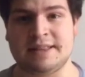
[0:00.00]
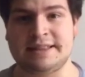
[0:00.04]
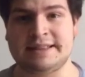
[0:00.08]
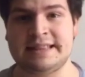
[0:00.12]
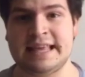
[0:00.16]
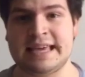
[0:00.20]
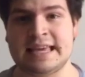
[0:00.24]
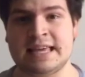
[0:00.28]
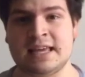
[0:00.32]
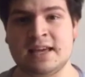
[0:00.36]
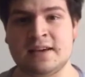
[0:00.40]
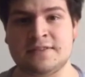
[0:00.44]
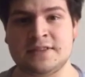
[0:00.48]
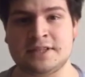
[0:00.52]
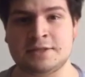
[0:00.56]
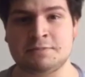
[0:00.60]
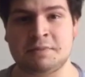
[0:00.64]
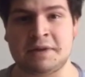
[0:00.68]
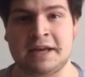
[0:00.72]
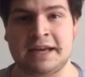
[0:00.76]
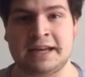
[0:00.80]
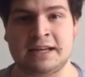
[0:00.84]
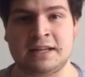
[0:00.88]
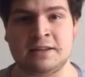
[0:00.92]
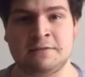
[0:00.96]
thinking of his
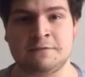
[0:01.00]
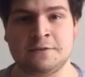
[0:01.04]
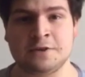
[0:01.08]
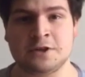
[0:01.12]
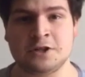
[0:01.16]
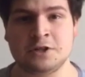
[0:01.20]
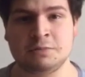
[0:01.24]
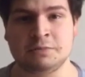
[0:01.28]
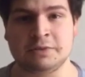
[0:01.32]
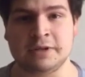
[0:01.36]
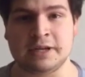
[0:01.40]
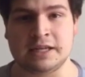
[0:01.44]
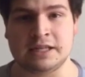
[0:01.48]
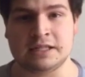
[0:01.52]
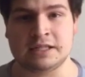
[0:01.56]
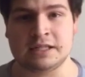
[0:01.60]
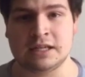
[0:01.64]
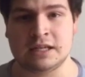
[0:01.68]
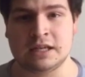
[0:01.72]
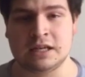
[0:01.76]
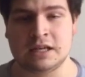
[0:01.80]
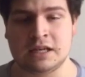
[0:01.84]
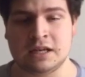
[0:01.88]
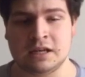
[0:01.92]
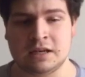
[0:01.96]
plan in the first place.
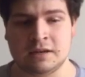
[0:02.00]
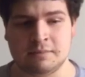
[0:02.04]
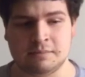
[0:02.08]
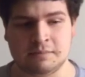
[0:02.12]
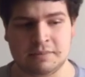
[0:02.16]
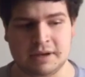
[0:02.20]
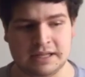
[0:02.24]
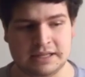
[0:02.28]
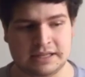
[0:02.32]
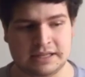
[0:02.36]
But